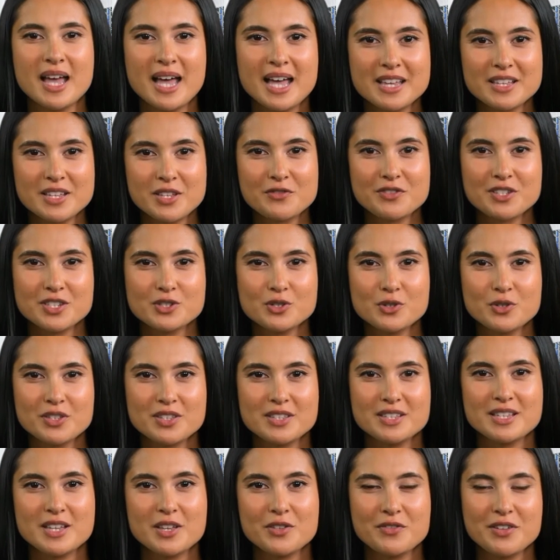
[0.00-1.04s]
Individual
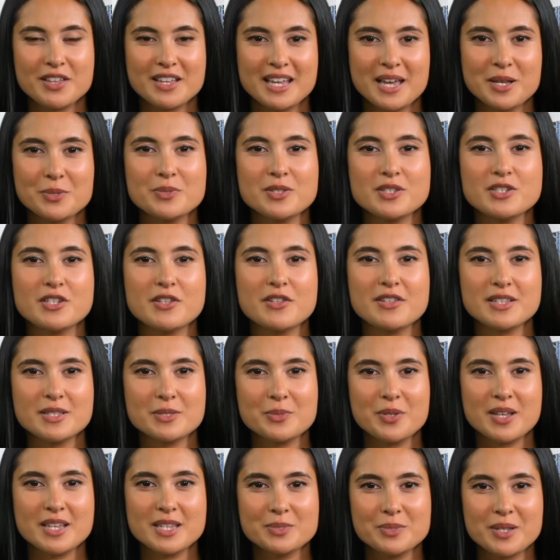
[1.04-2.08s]
server temperatures
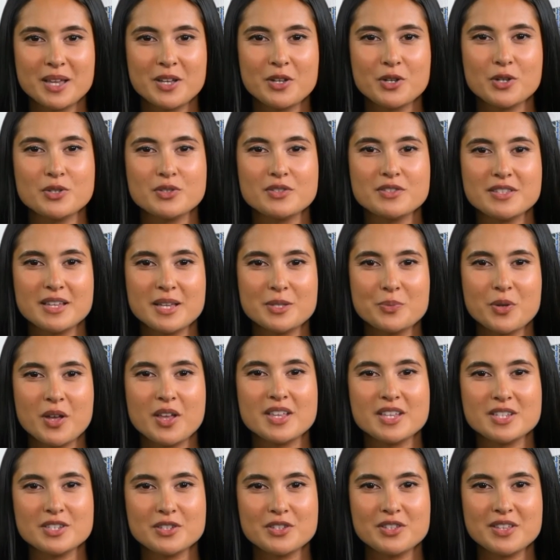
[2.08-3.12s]
must be closely
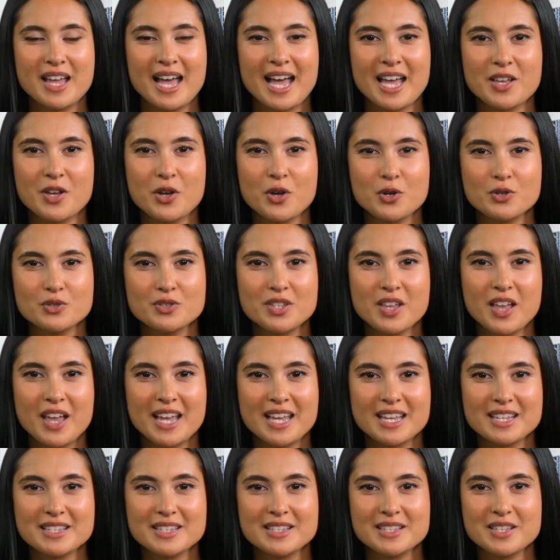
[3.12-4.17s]
monitored at all
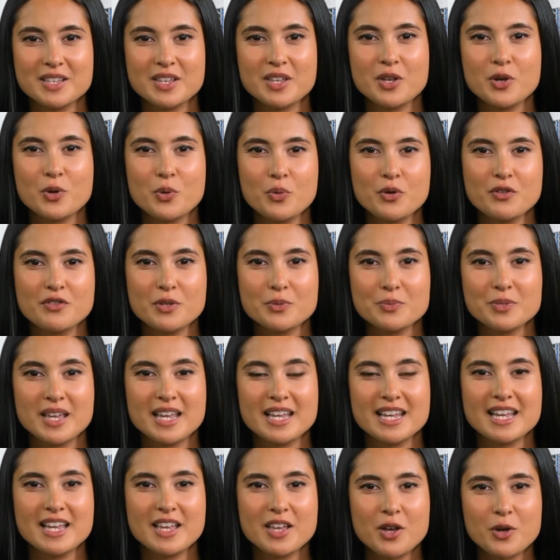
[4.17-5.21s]
times, with
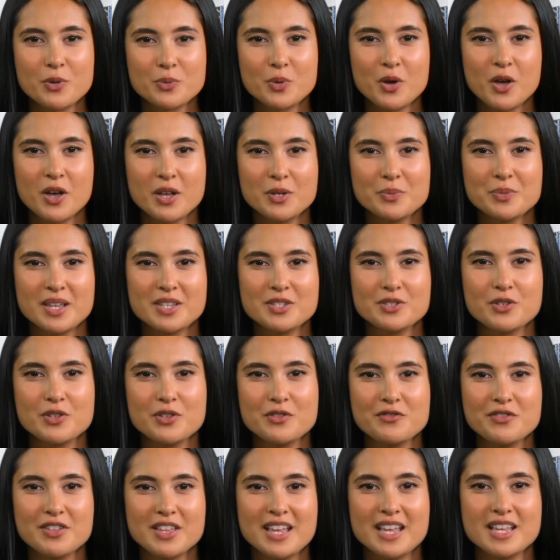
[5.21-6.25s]
immediate alarm and
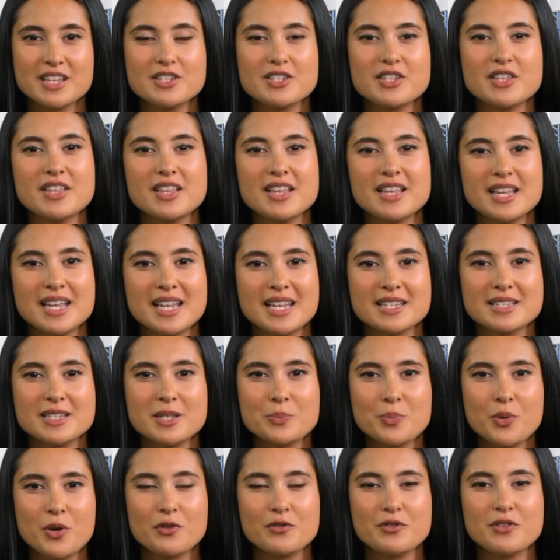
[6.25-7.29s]
notification in case of
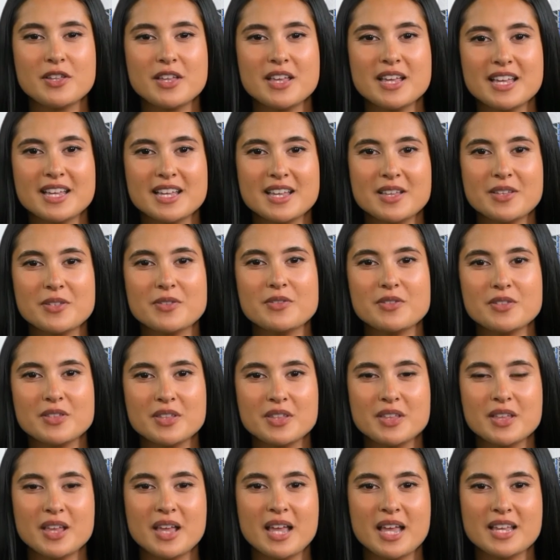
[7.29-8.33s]
overheating,
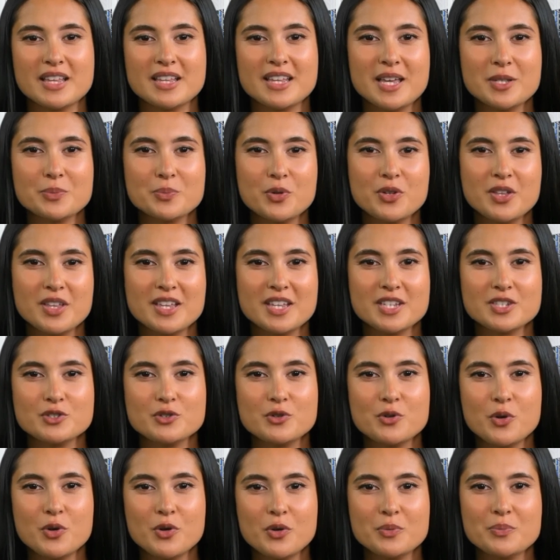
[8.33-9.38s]
enabling
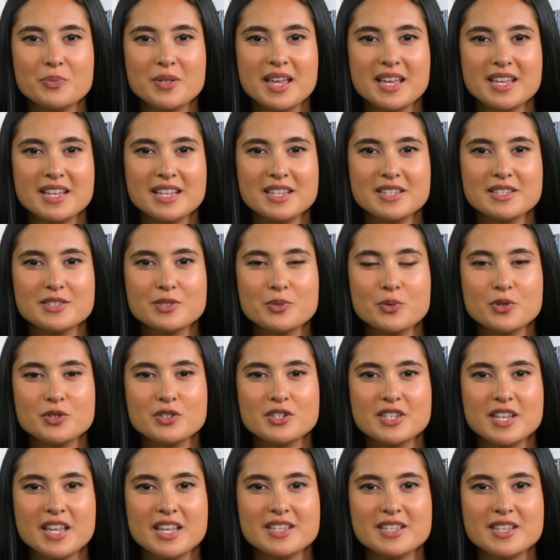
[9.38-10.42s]
controlled maintenance or
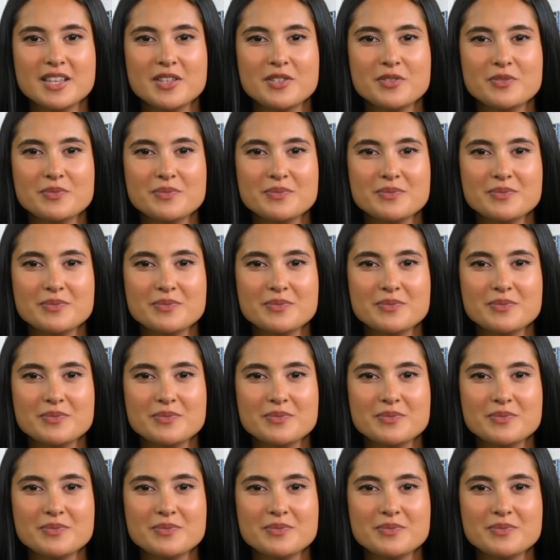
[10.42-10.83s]
shutdown.